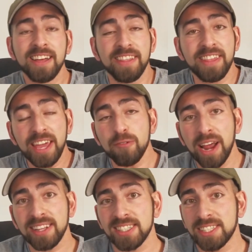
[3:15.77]
They
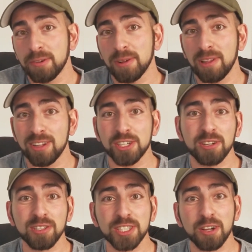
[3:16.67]
ran a
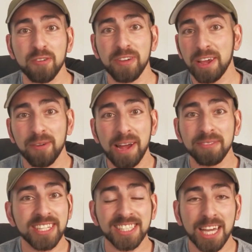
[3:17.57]
serological survey
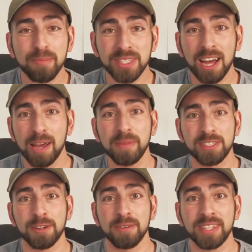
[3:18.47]
around the same time, it
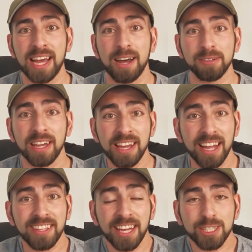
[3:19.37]
turned out.
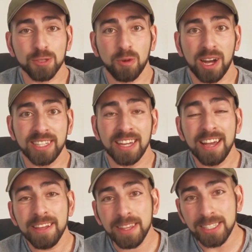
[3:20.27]
And guess what? The